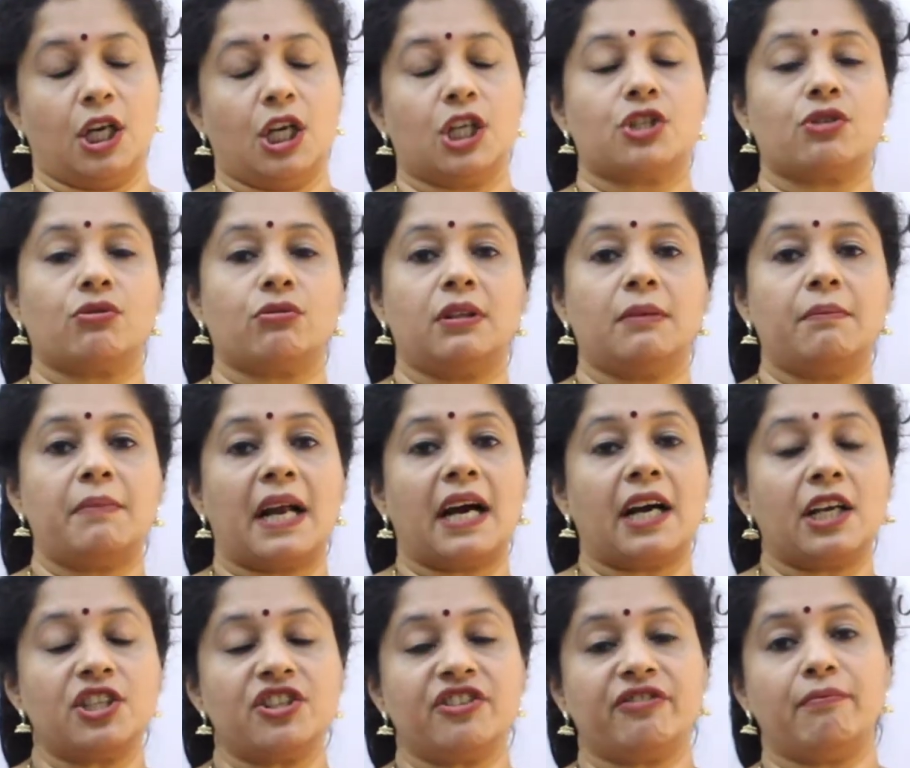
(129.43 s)
So the
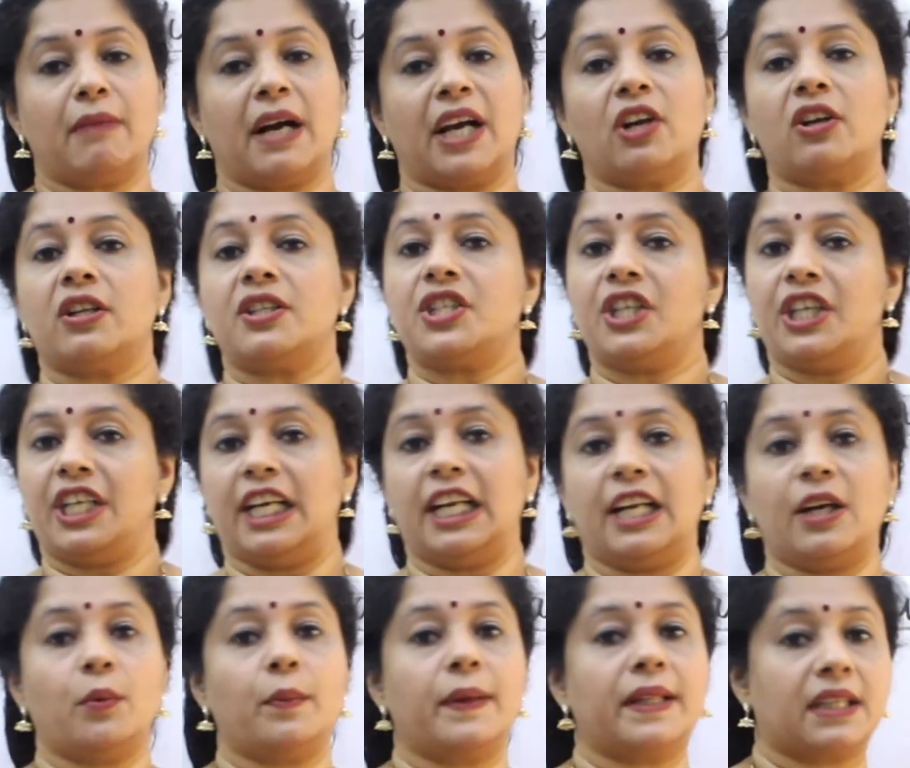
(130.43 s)
branch of biology
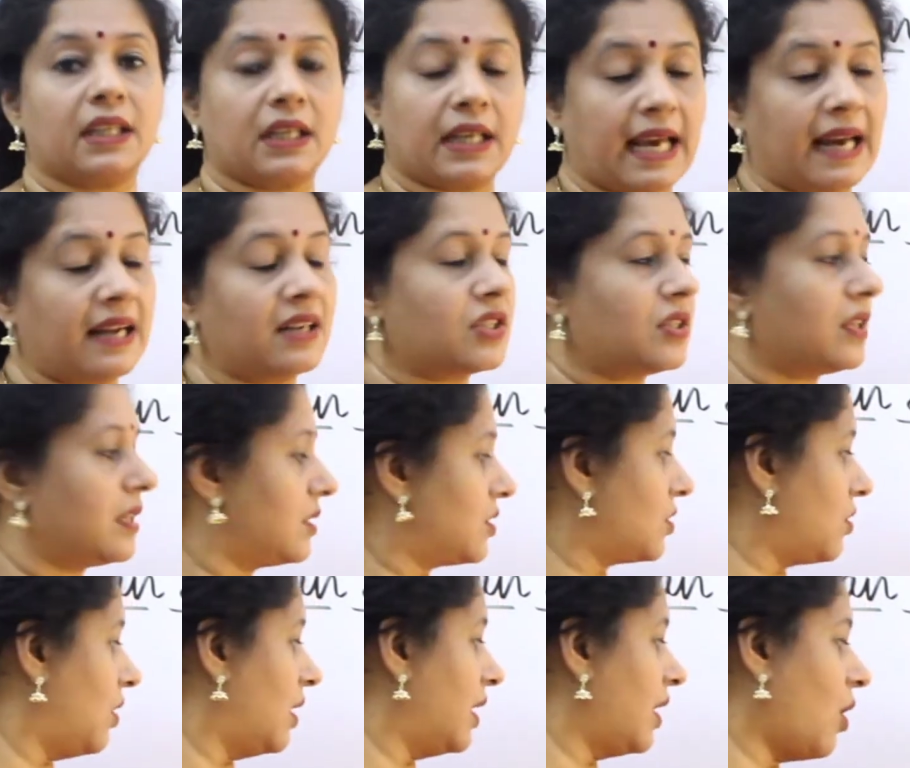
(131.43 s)
dealing with the cancer is
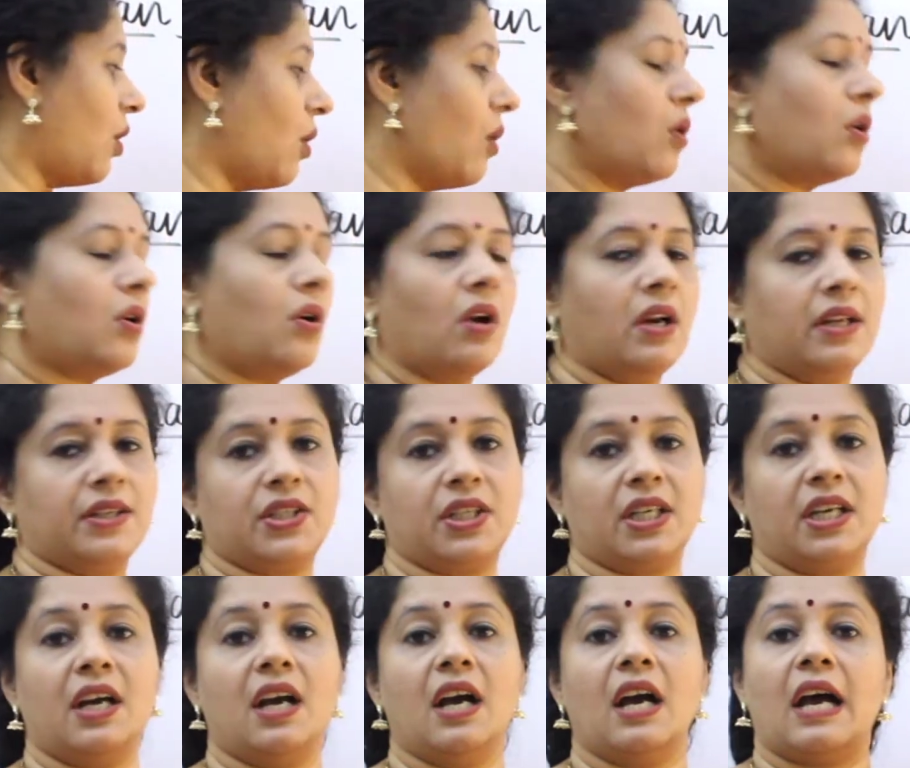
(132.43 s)
called
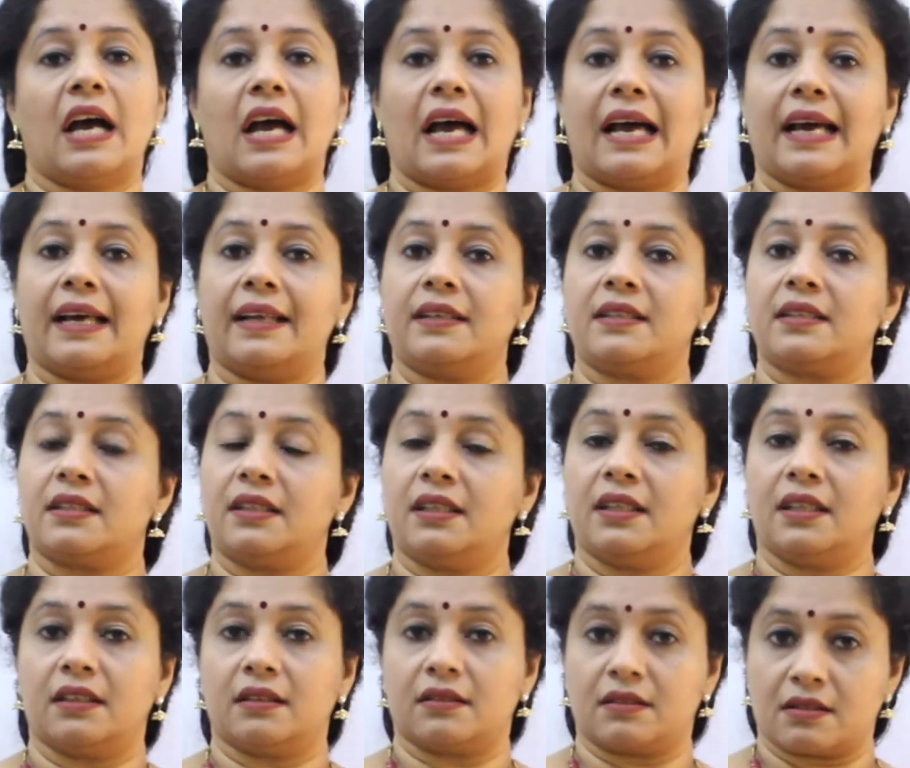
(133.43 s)
oncology, and
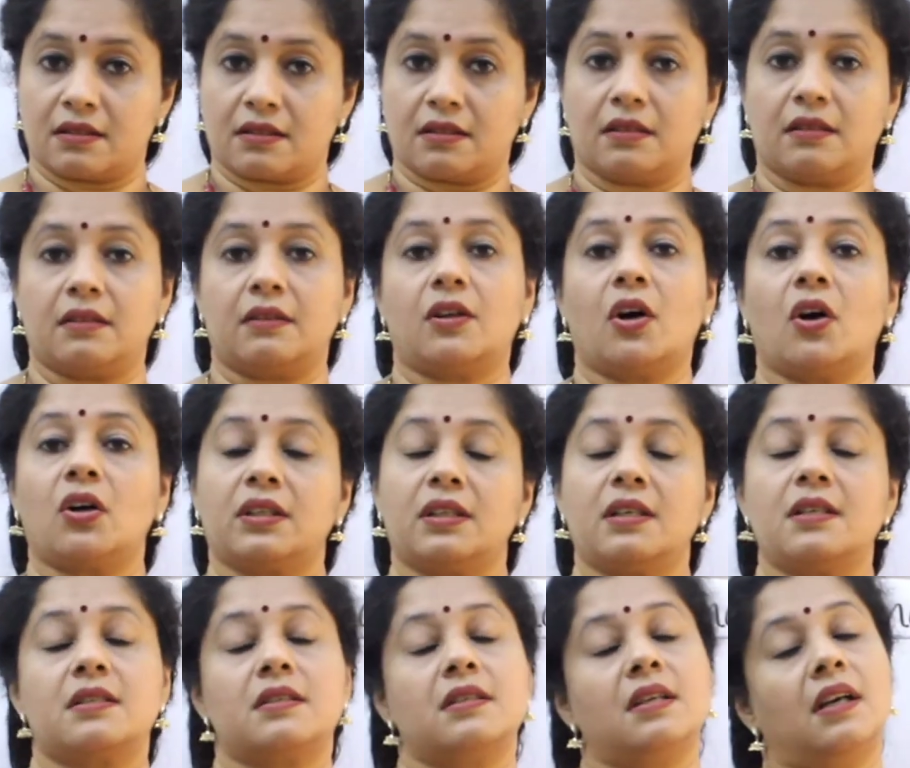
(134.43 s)
the
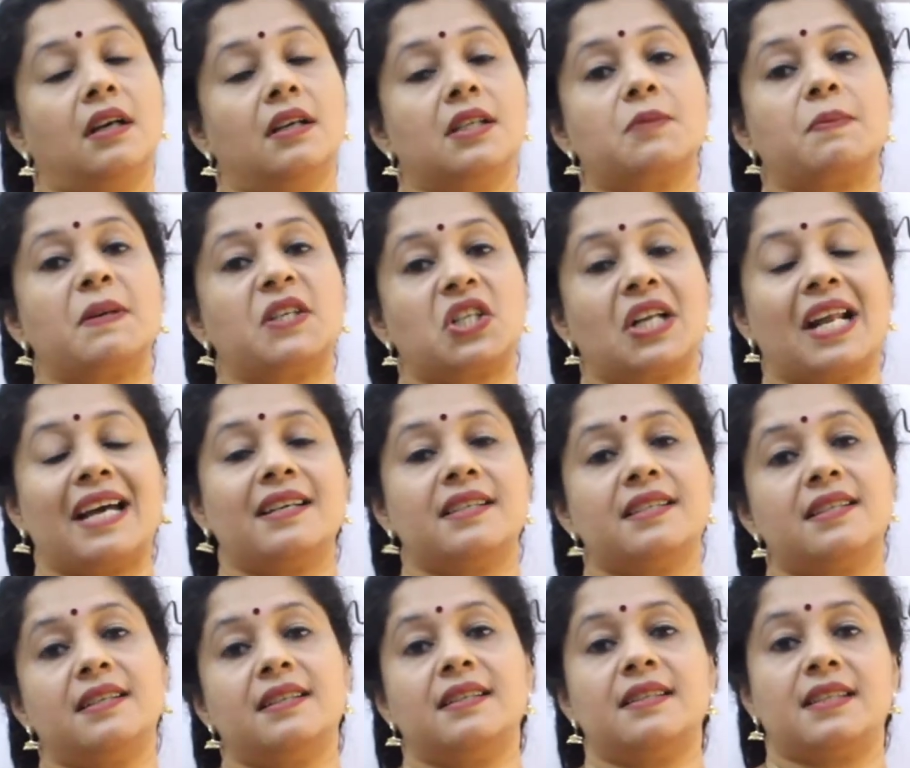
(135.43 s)
doctors specialized
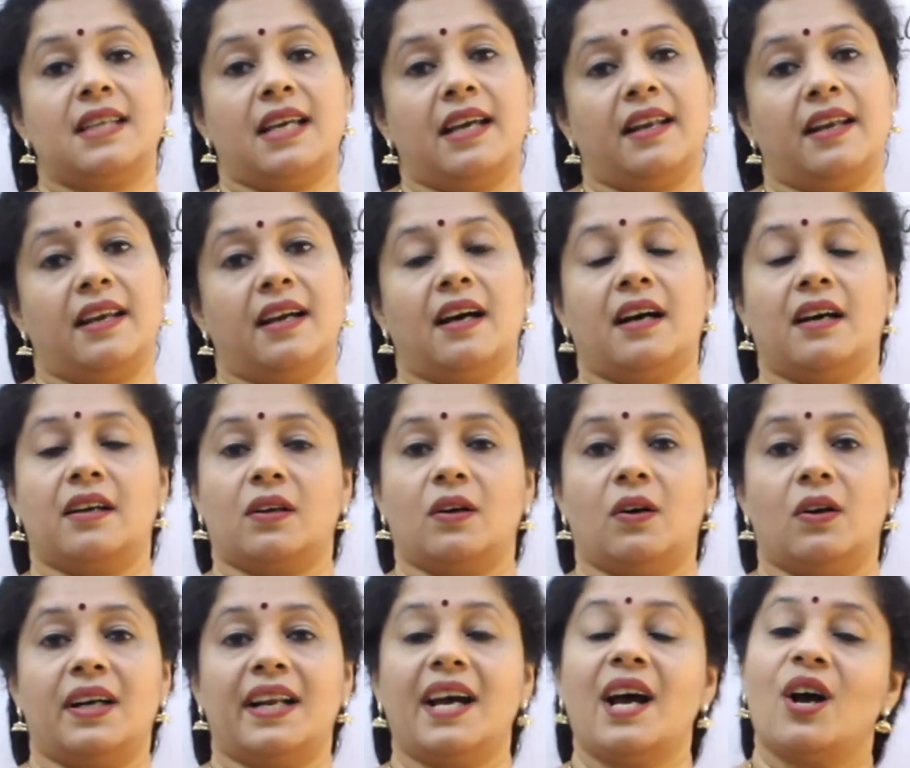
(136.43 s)
in this area are
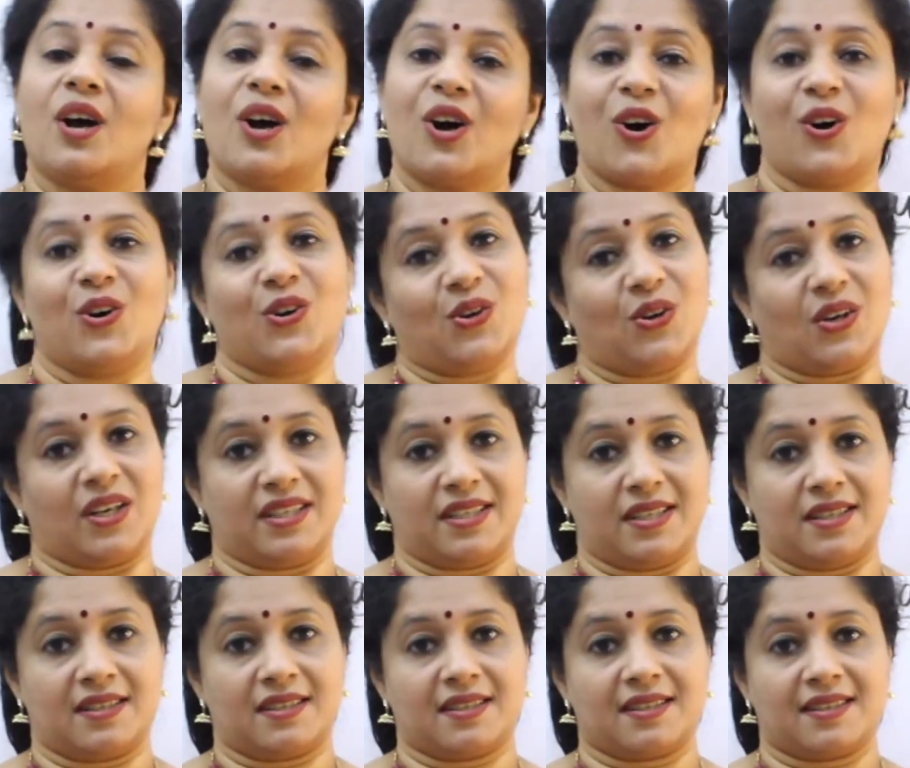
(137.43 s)
called
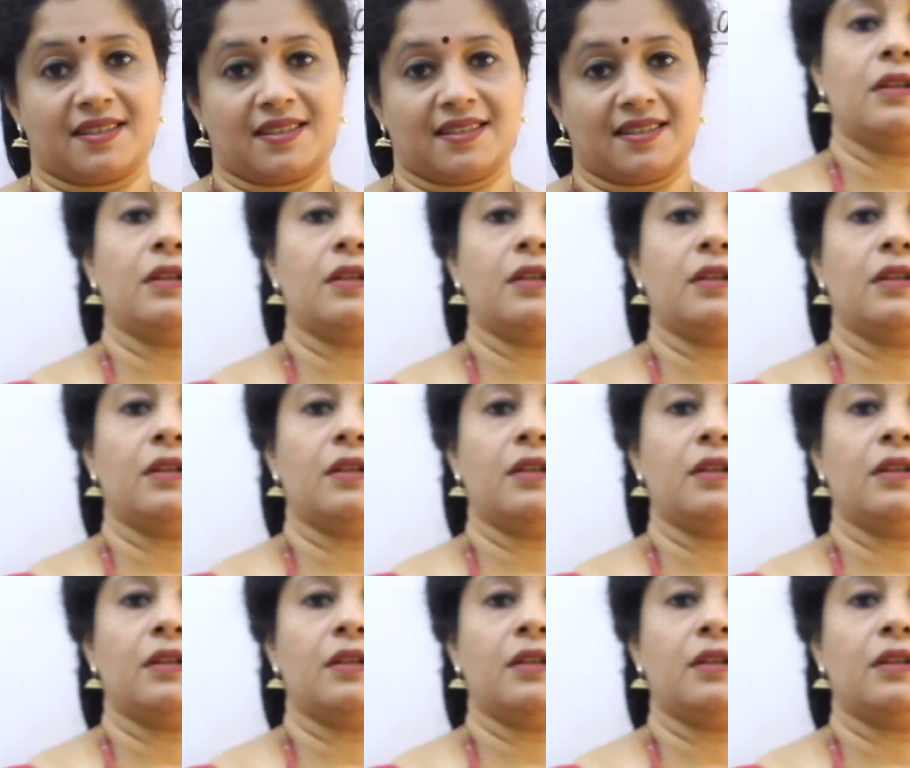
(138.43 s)
oncologists.